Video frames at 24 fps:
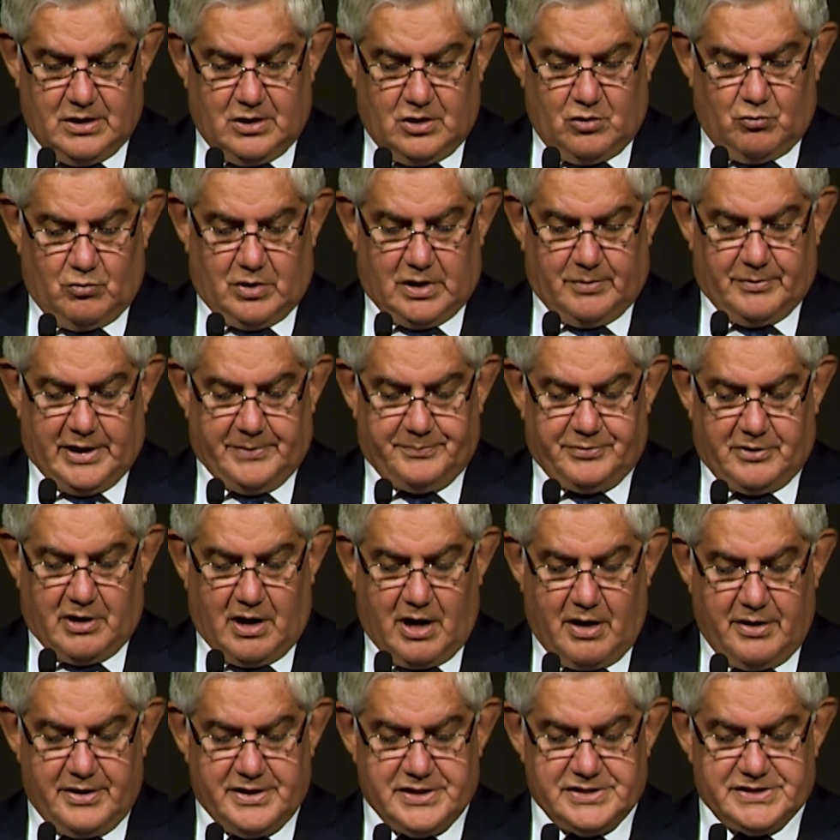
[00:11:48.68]
One of my
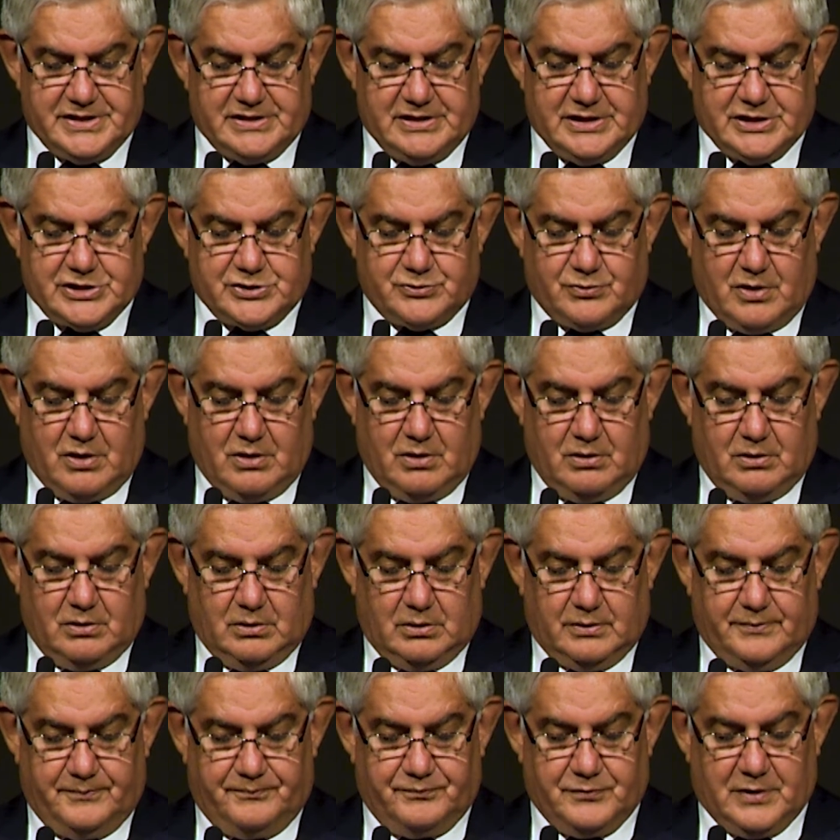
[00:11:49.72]
priorities in this
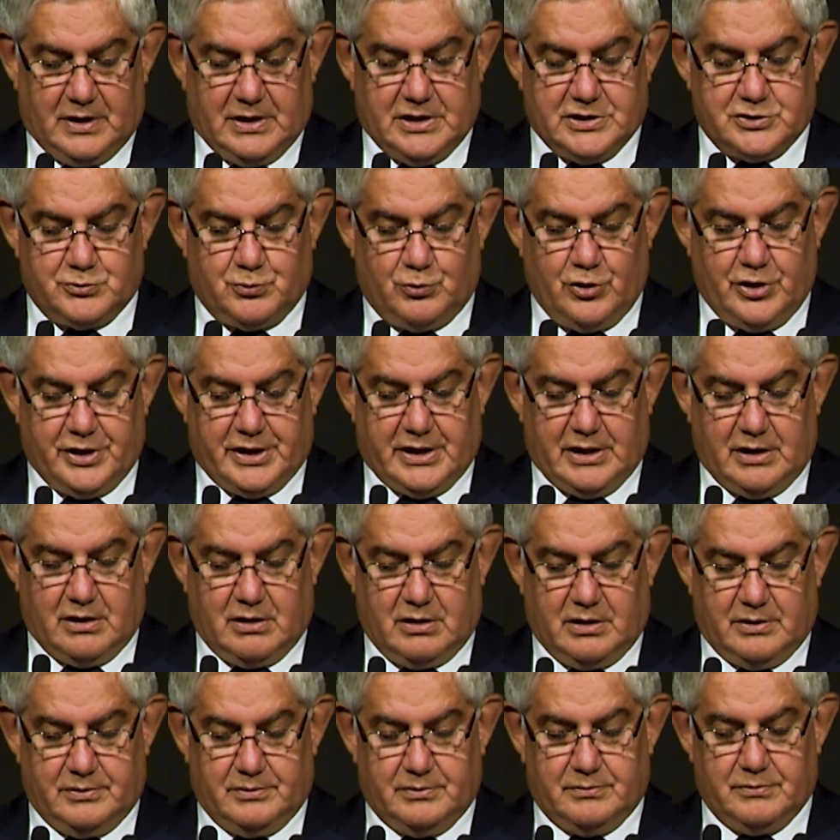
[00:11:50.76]
role is working
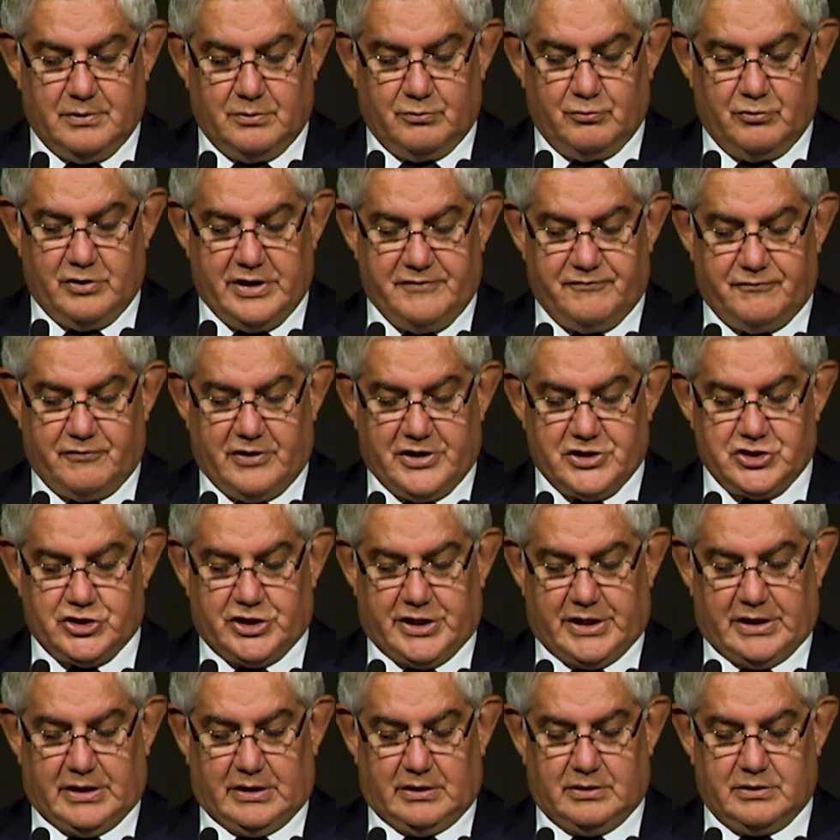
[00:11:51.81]
on
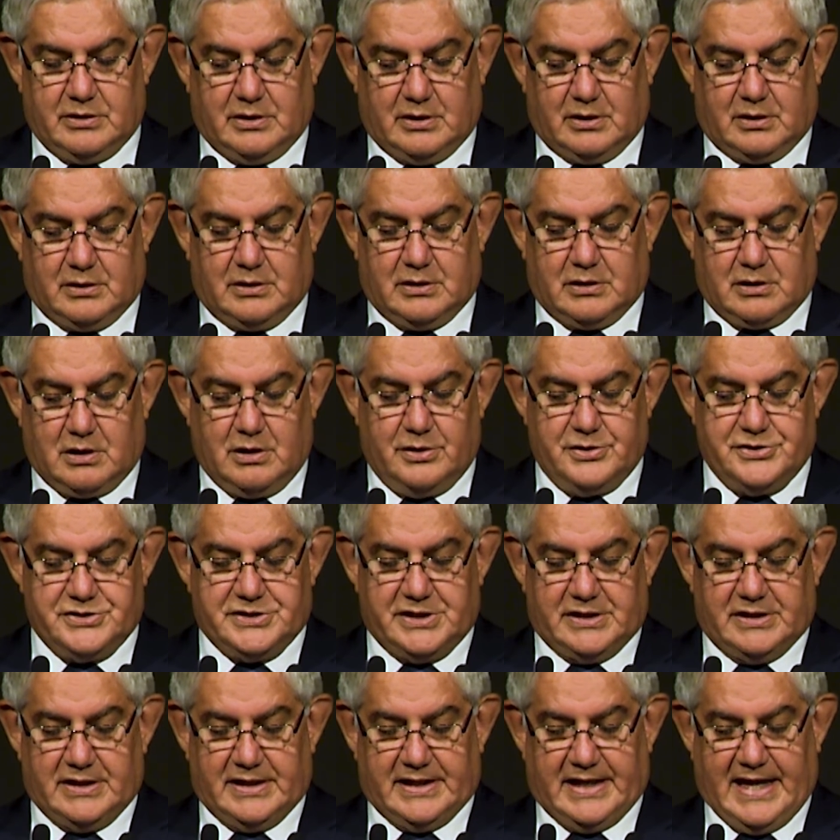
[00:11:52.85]
refreshing the
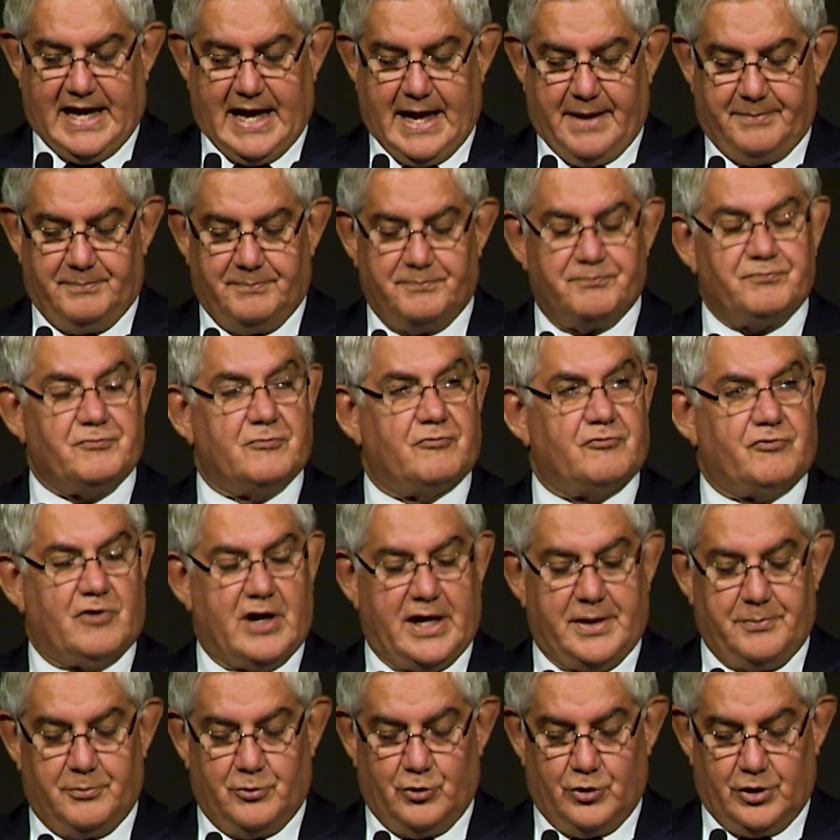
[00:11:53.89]
Closing the Gap
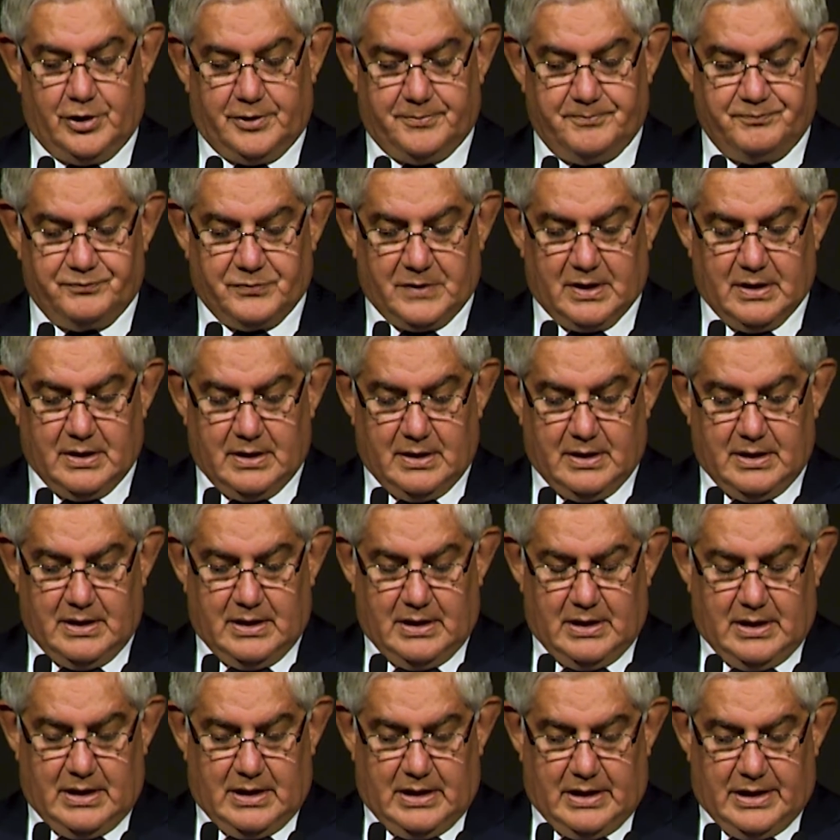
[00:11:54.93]
framework.
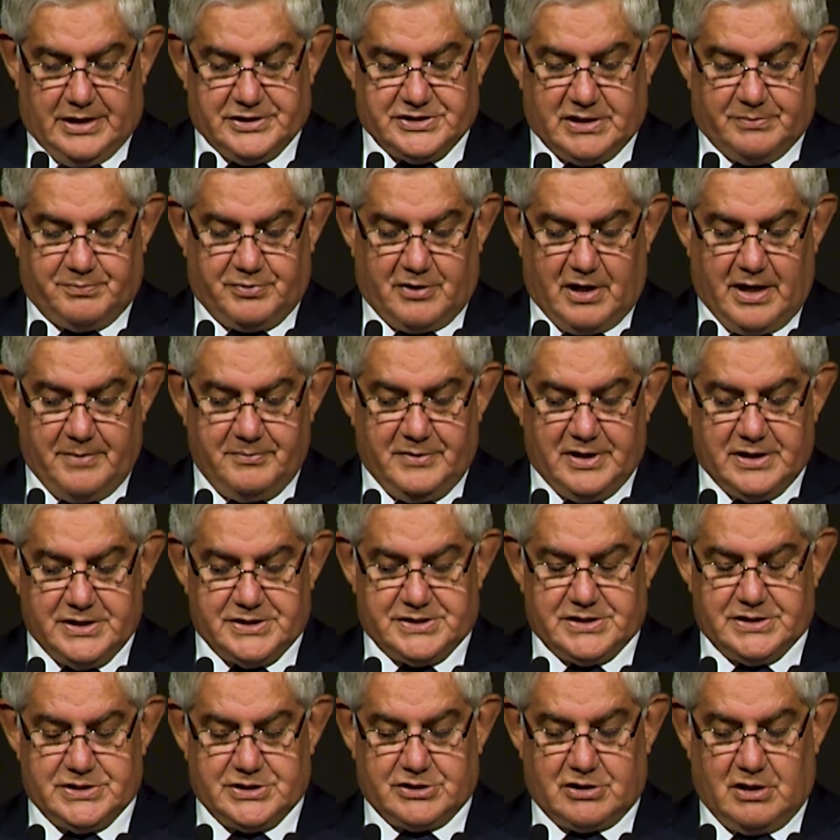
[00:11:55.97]
As the Prime
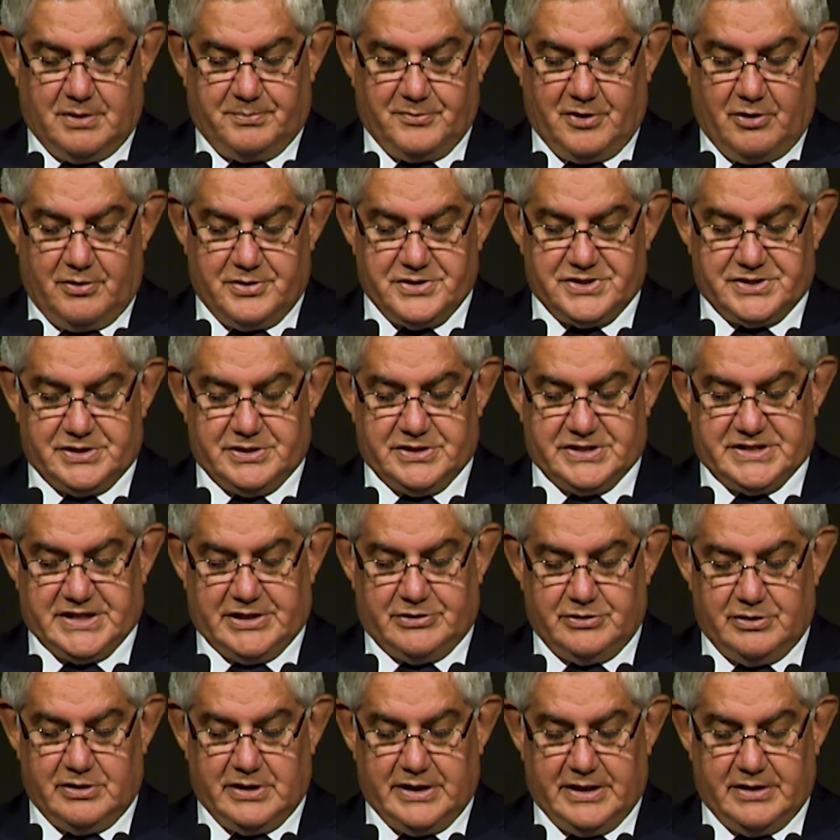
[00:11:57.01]
Minister Scott Morrison said
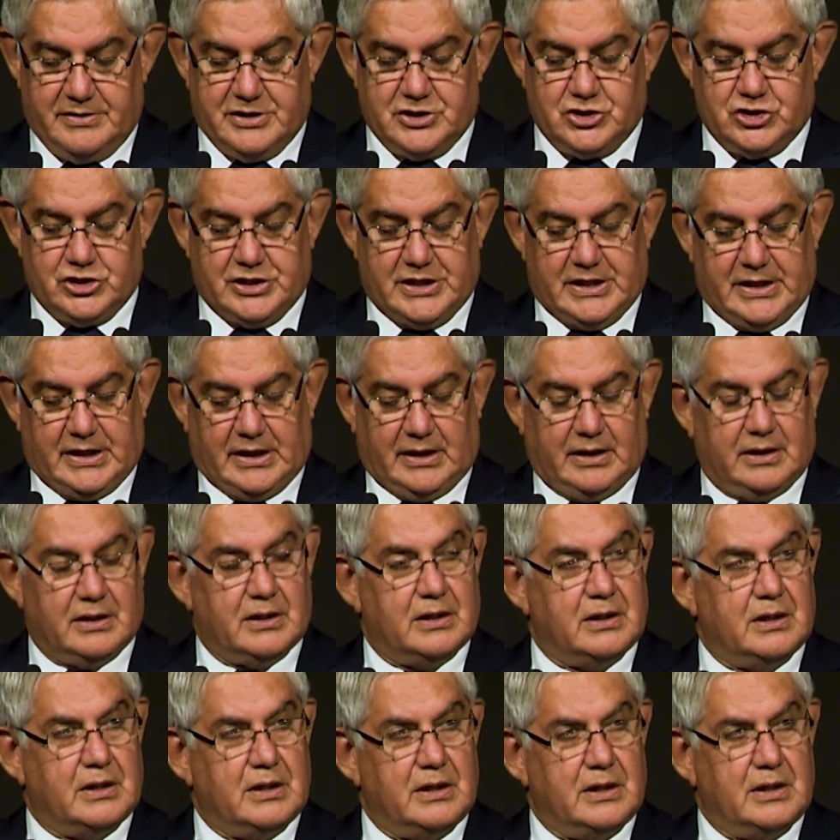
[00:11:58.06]
earlier this year,
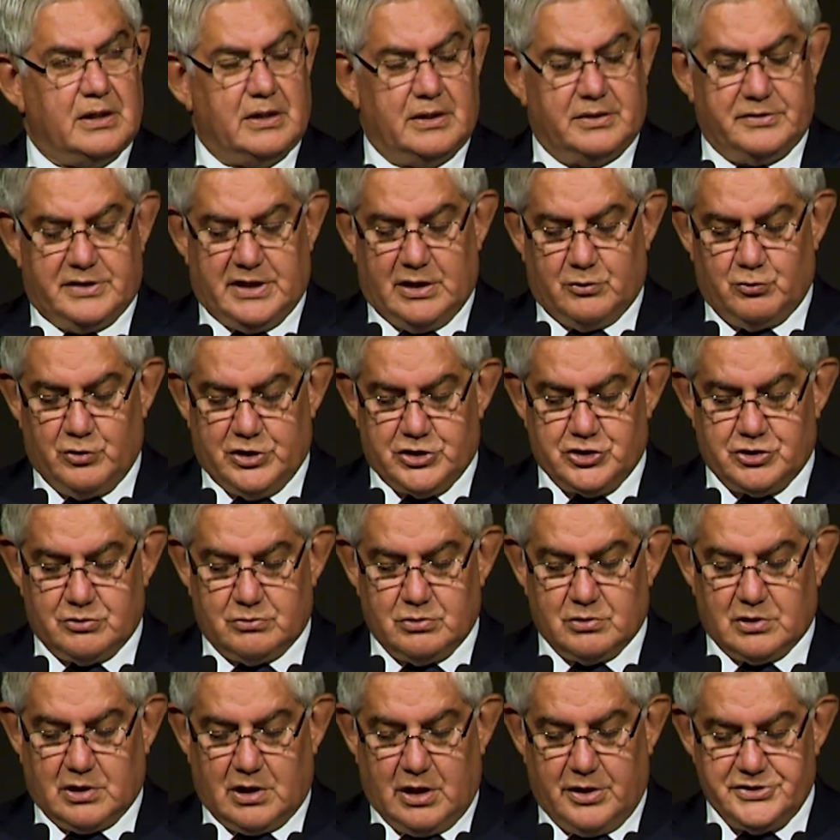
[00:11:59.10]
the original
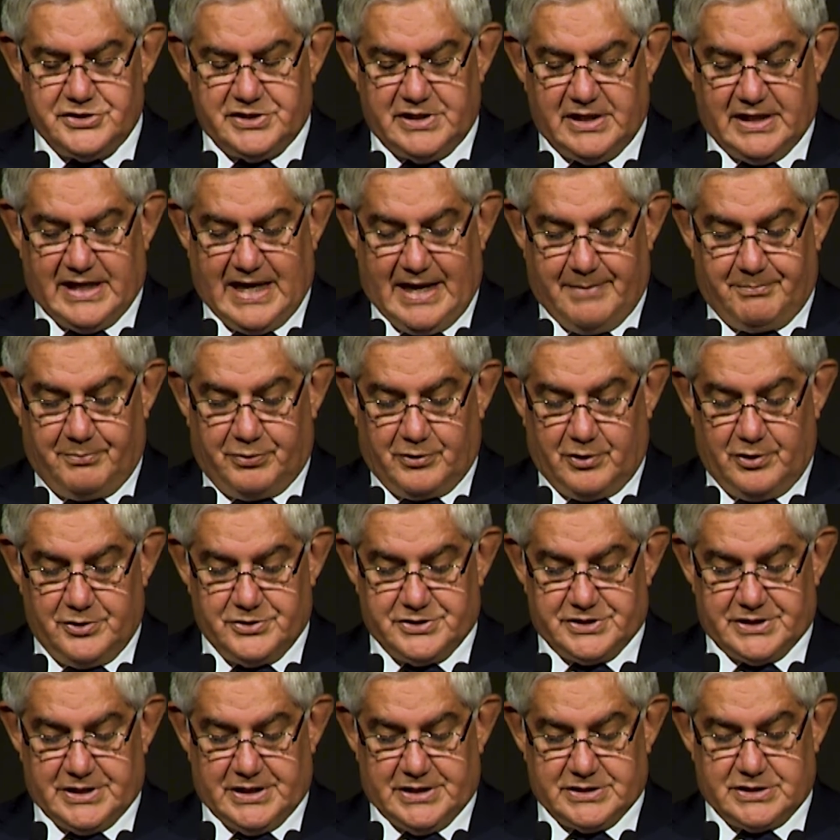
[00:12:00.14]
Closing the Gap
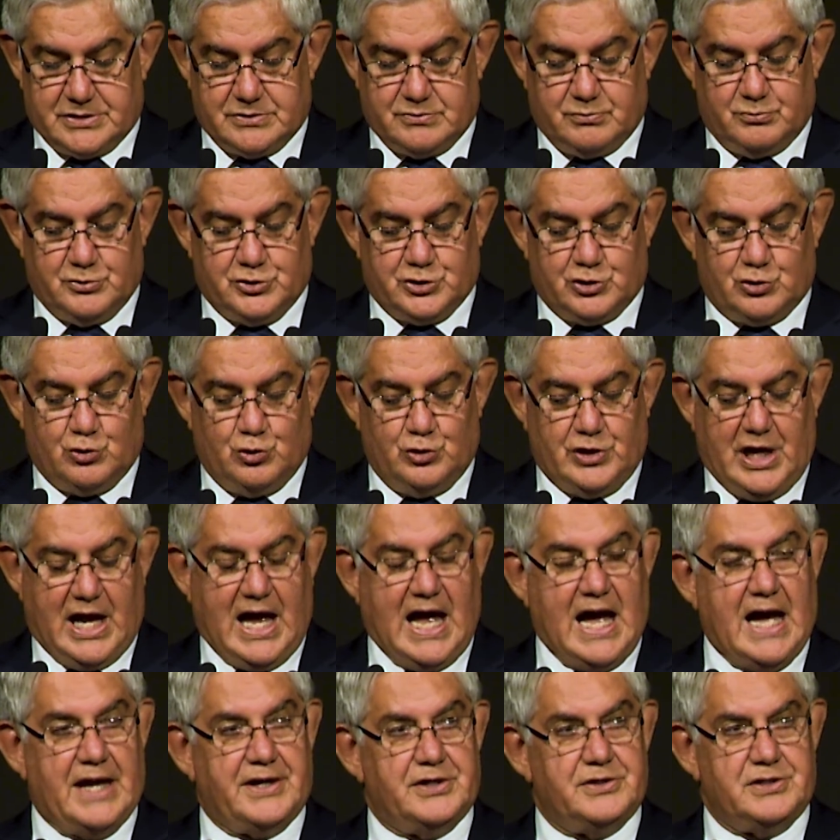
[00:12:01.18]
process was
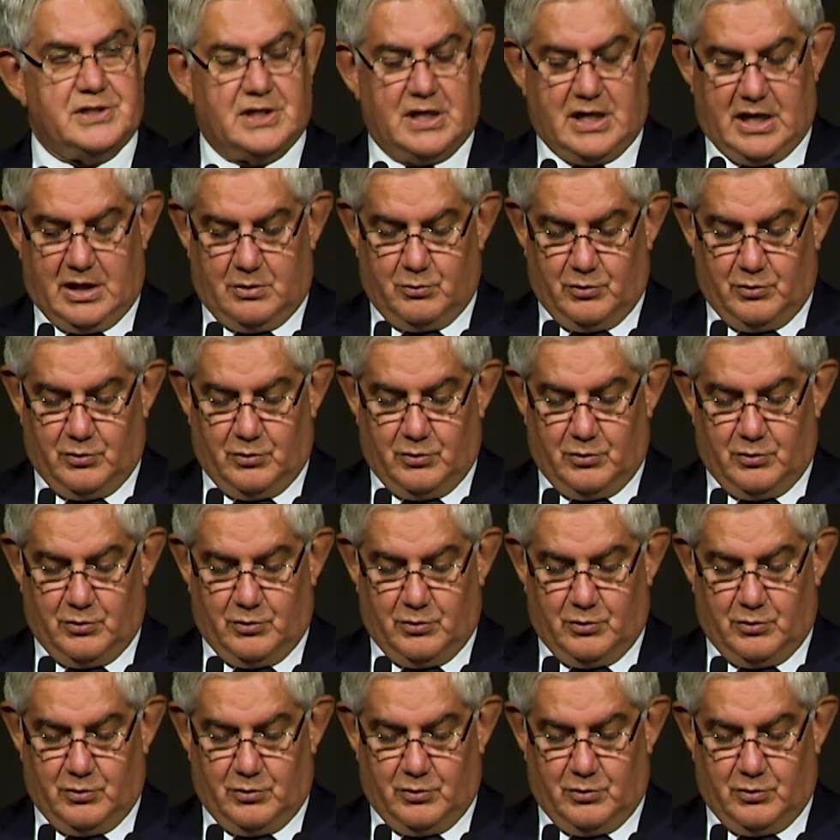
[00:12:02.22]
good-hearted and